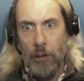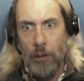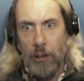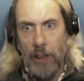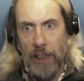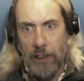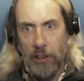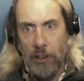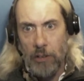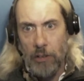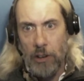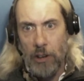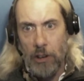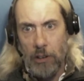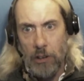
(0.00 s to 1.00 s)
text of the
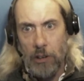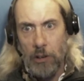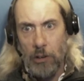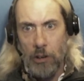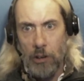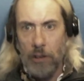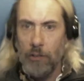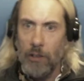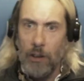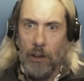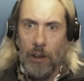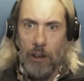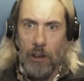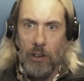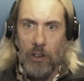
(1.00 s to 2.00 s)
Constitution of the
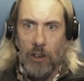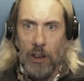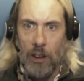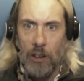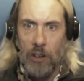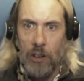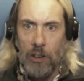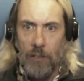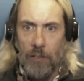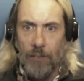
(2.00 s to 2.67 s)
United States.